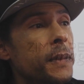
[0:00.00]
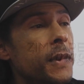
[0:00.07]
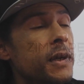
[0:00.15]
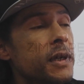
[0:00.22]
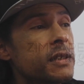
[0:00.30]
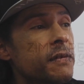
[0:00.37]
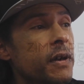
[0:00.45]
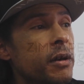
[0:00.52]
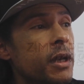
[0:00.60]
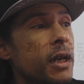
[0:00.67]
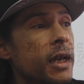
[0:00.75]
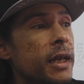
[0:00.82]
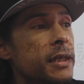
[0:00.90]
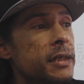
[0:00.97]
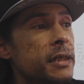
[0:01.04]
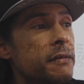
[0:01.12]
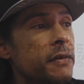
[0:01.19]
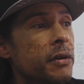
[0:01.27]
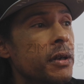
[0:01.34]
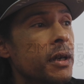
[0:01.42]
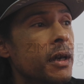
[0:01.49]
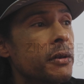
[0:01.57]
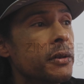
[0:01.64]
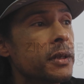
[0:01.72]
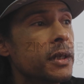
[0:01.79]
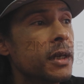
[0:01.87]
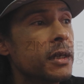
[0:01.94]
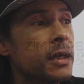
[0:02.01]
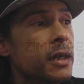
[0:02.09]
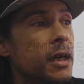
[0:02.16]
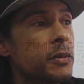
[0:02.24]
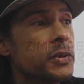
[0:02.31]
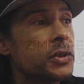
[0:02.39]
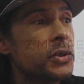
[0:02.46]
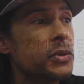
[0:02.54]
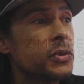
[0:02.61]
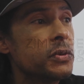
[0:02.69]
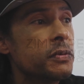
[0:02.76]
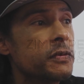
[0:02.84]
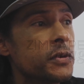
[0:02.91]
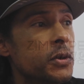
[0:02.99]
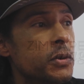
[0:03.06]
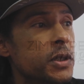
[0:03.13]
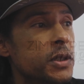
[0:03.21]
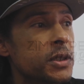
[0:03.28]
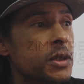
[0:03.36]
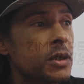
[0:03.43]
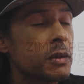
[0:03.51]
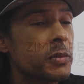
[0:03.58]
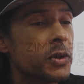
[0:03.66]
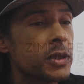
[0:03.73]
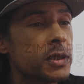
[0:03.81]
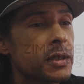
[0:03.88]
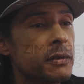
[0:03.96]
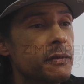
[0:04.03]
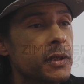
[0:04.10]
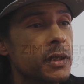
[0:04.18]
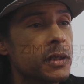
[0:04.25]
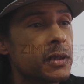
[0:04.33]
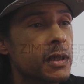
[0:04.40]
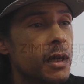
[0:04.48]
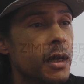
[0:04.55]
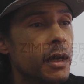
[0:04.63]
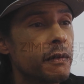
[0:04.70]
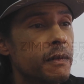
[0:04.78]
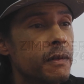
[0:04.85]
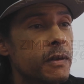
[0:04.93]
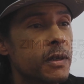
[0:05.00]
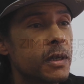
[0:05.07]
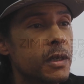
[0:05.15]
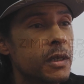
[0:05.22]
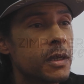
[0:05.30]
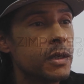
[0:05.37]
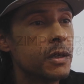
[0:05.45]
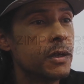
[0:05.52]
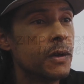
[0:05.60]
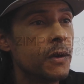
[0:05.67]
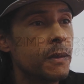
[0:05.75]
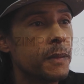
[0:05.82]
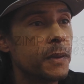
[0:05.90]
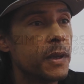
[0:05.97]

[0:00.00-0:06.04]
And it's very cleansing, very healthy, and it helps you focus on the positive things in life, you know.